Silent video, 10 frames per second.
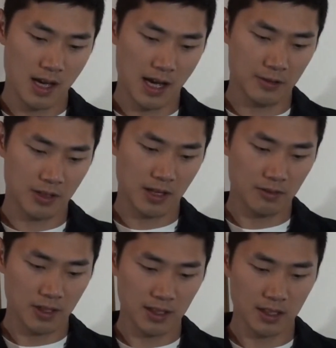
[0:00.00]
I
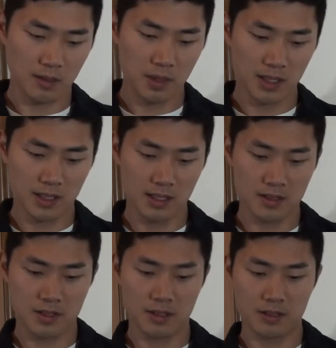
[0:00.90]
tried running the media
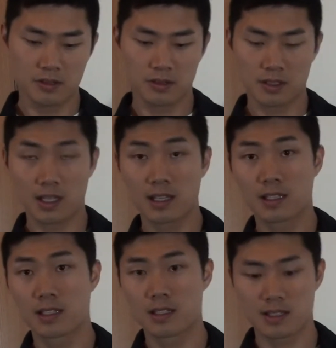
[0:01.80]
install tool again,
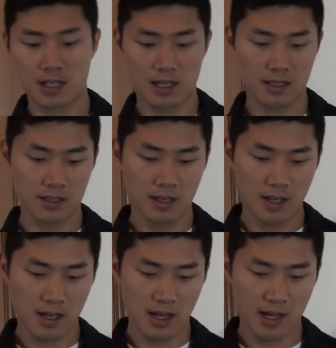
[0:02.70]
and it said
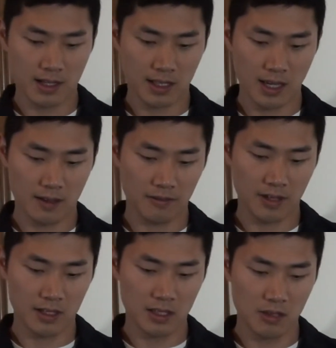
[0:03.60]
I can't
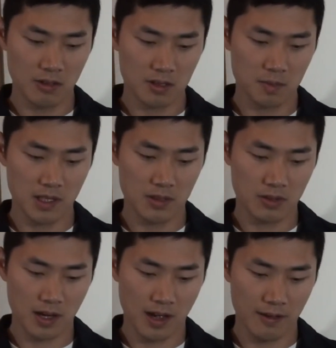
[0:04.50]
find the USB
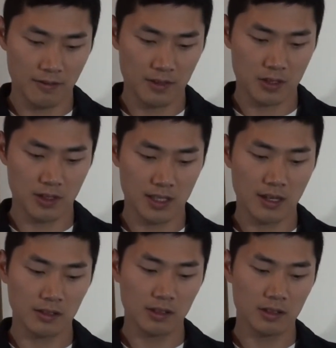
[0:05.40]
drive. So I
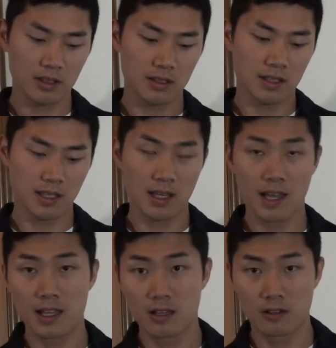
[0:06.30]
downloaded the
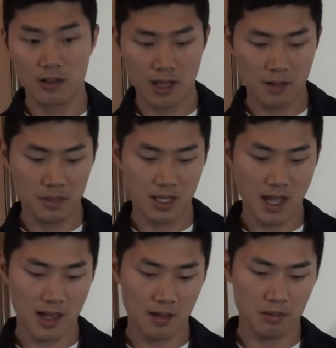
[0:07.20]

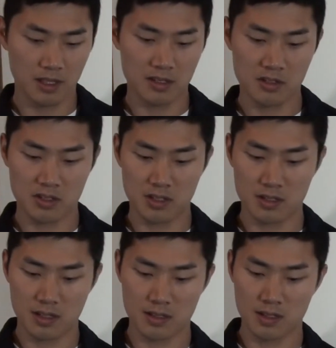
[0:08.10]
AOMEI partition
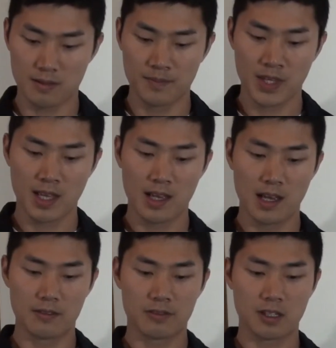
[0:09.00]
assistant
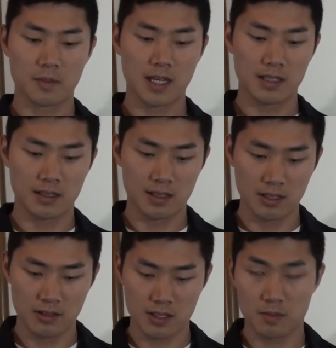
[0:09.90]
and formatted the